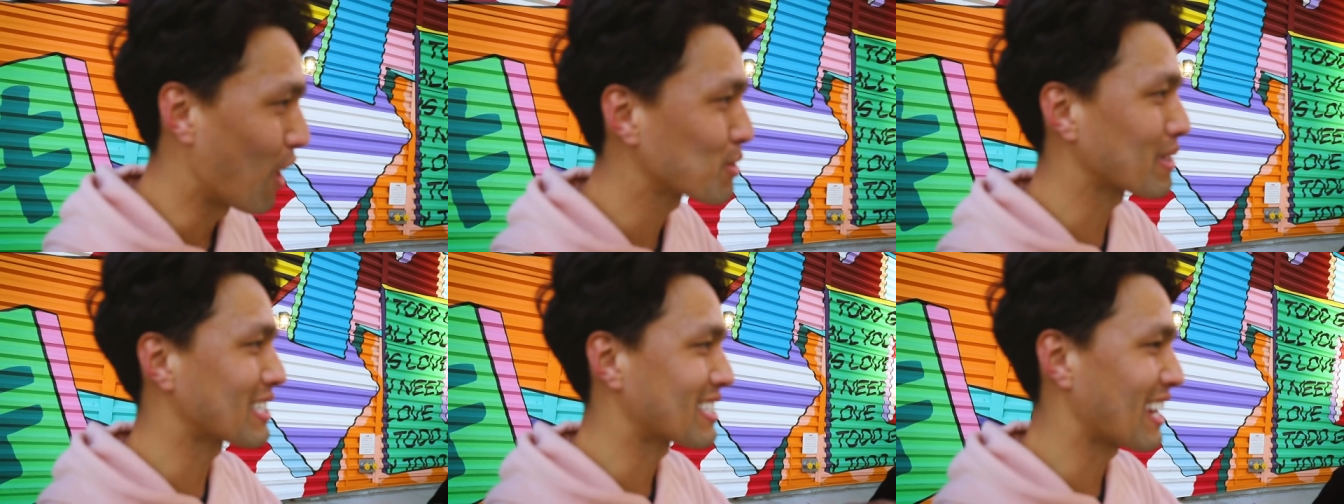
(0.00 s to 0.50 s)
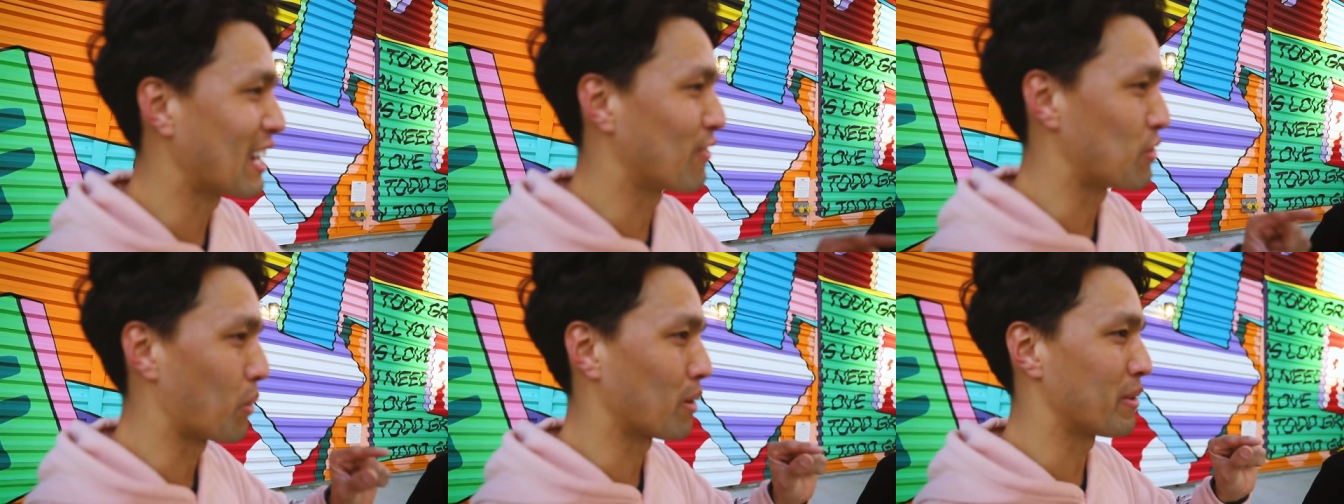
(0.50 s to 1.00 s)
I was basically
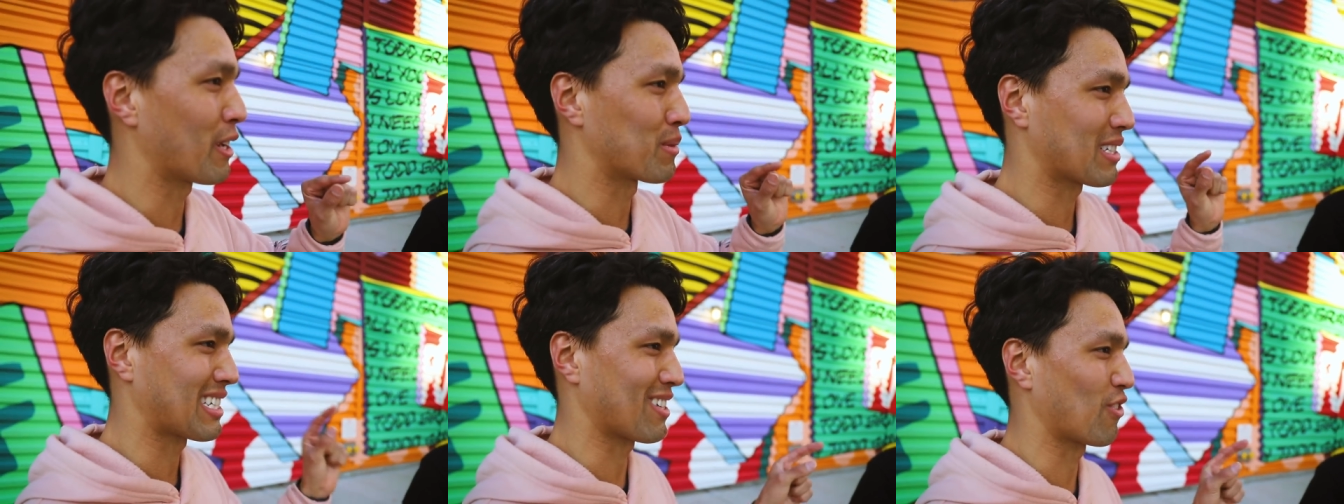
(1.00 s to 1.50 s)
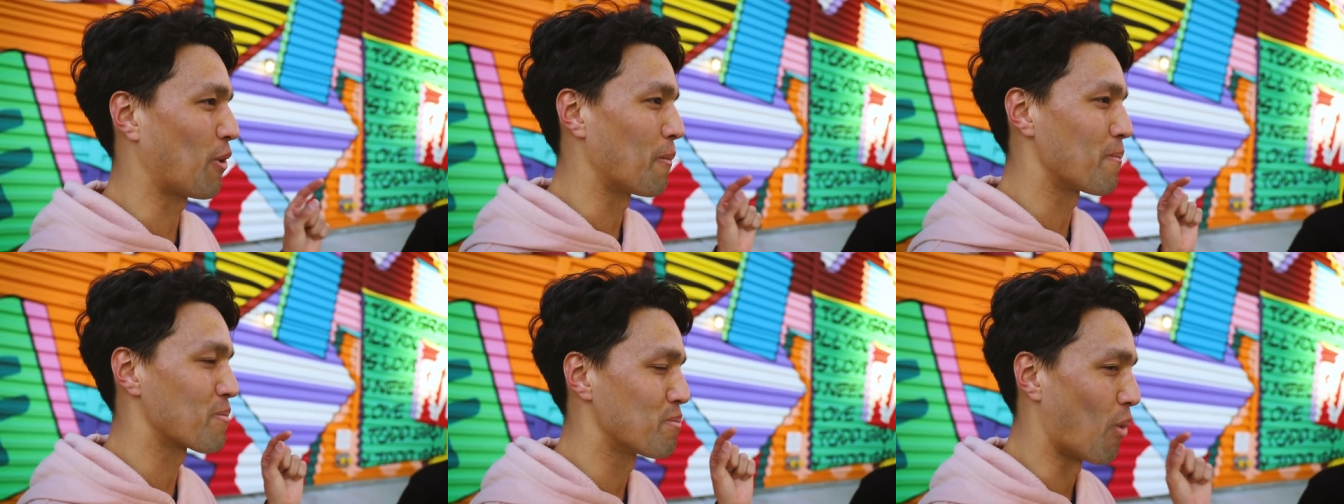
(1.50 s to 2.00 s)
saying if you want to become
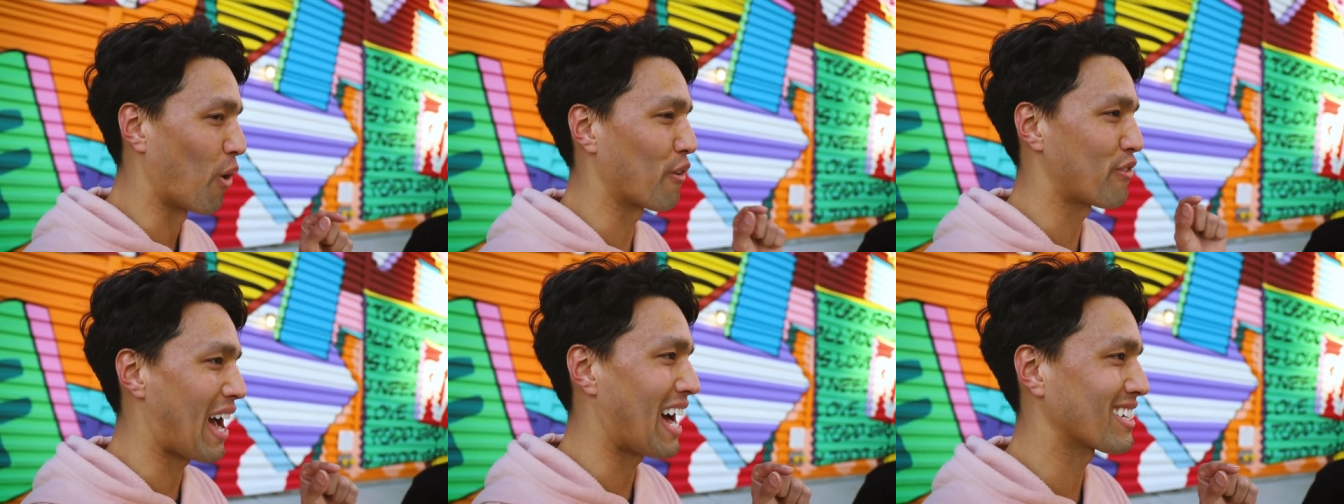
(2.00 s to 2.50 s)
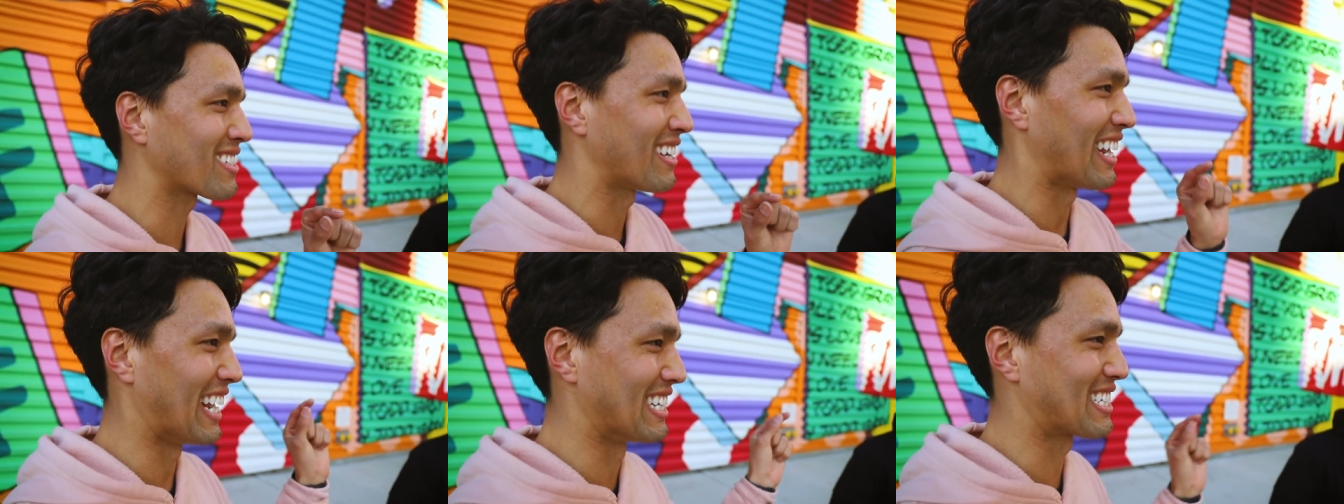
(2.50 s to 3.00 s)
successful more
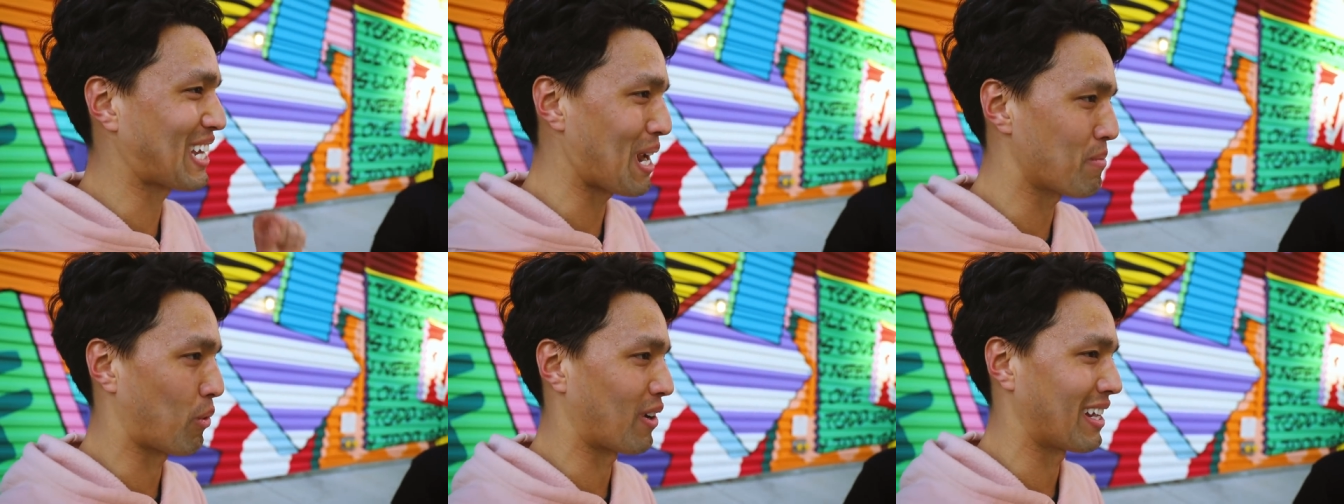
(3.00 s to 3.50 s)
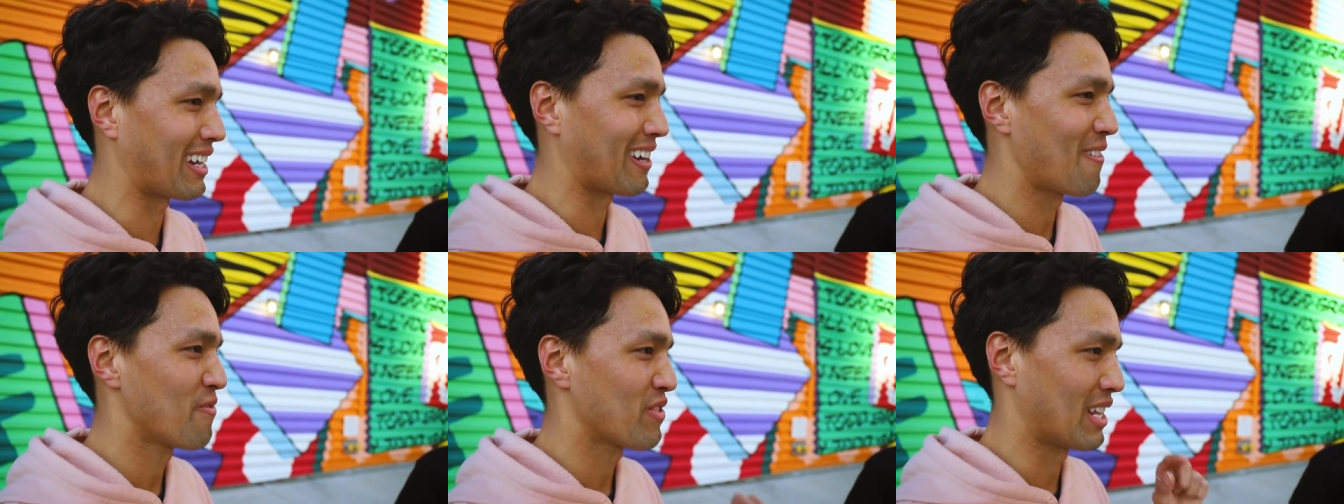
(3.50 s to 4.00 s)
fast in
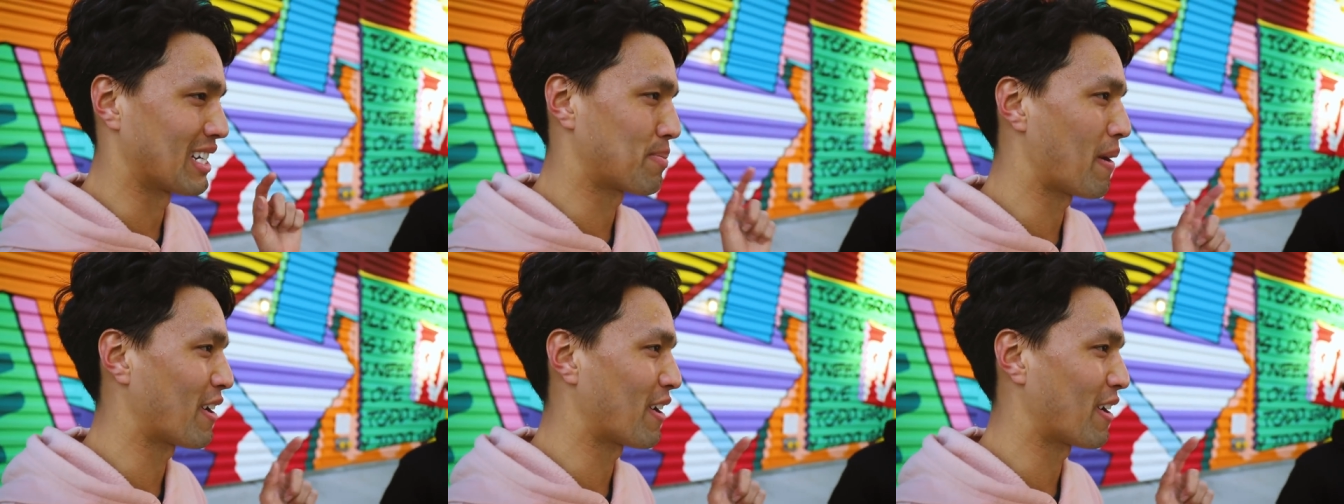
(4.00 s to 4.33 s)
skateboarding, then it's